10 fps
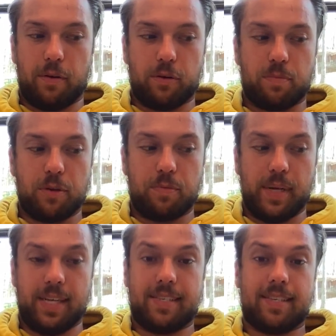You're supposed to be
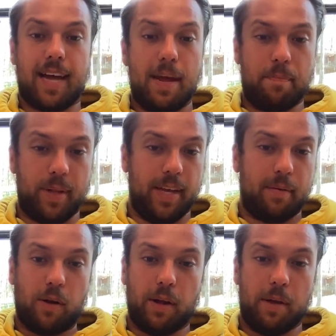
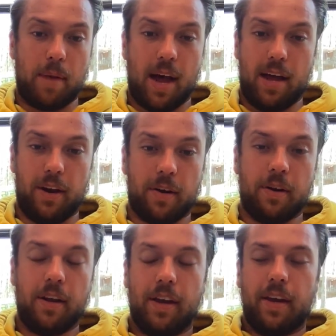discipling, calling him higher,